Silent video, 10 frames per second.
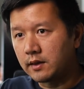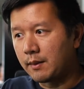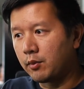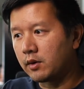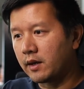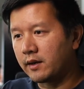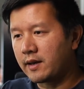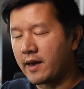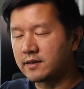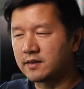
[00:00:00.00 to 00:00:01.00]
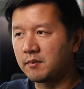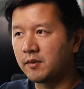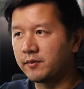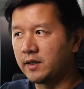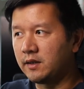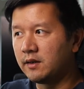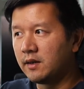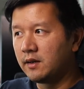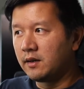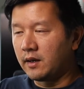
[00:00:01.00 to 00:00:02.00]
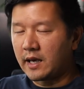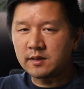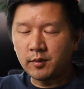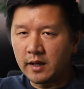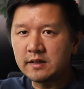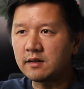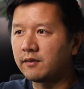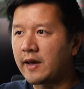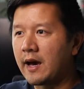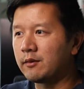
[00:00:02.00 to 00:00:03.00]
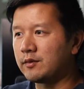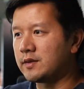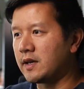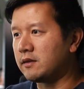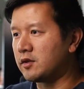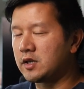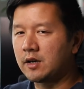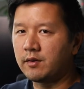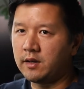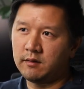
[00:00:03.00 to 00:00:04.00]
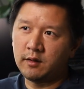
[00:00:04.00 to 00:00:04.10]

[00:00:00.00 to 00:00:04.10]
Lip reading: That booklet has some of the explanation of how to set the chair in,